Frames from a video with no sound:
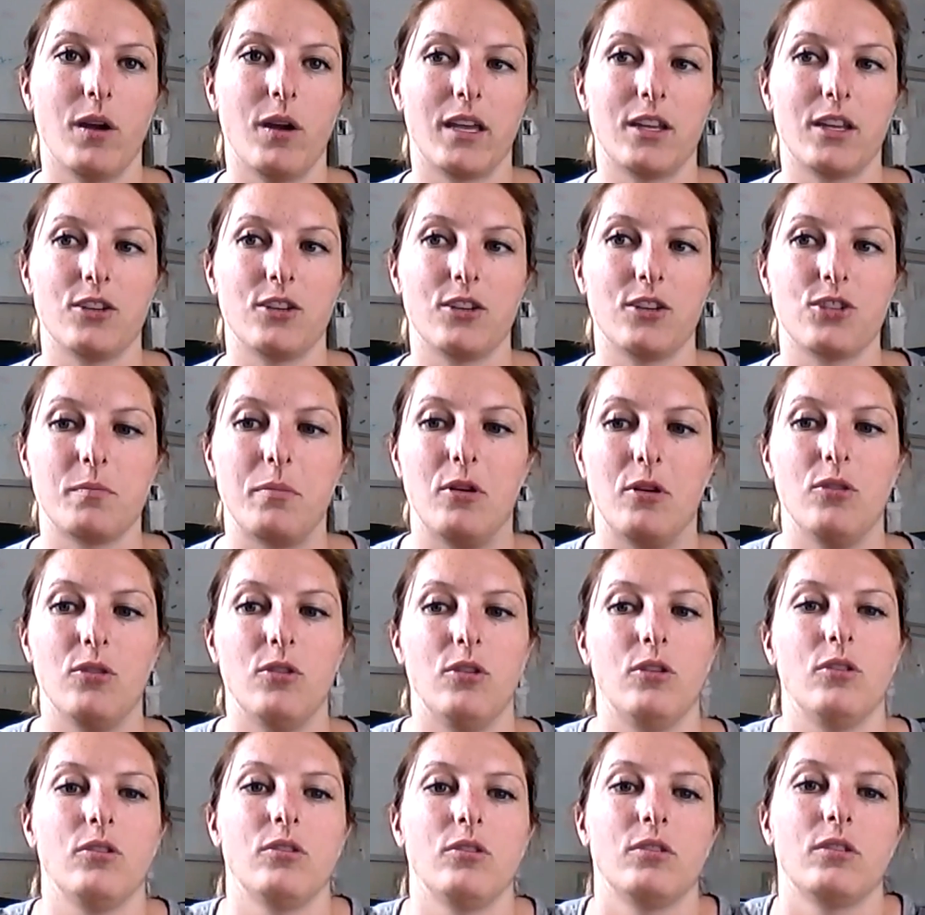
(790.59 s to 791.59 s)
I can just
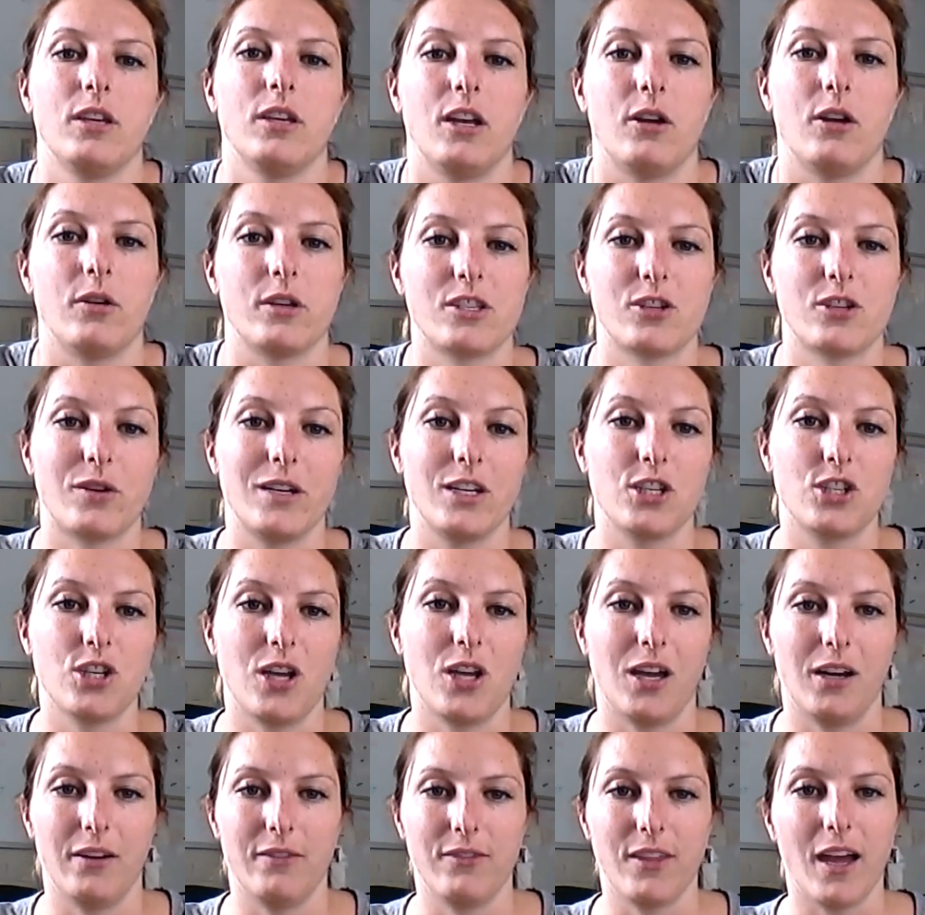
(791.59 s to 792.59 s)
pull, you know, a
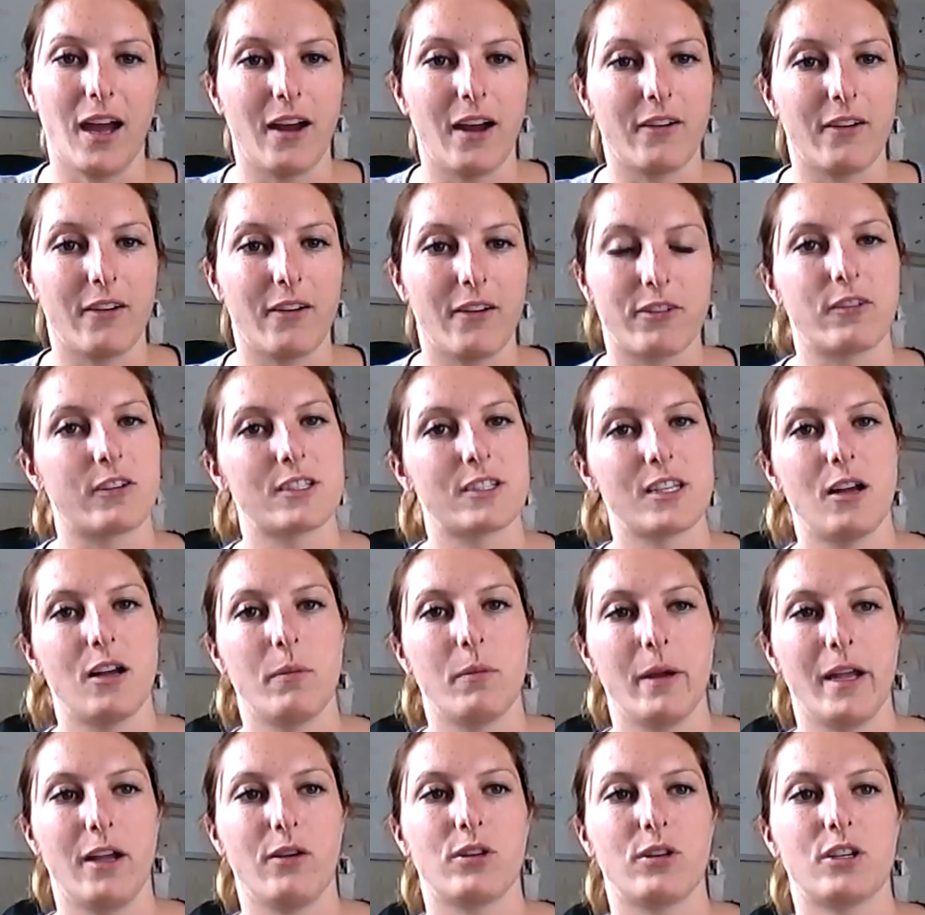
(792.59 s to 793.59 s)
screenshot of that for
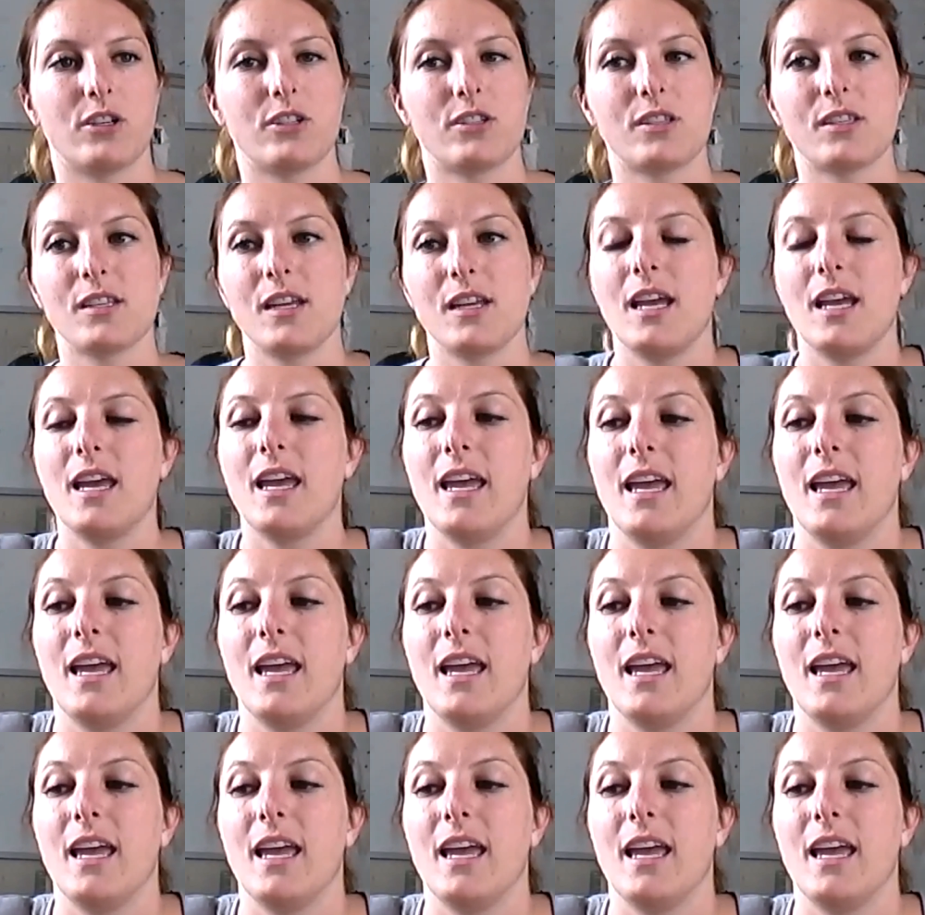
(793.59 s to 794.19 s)
sale by owners.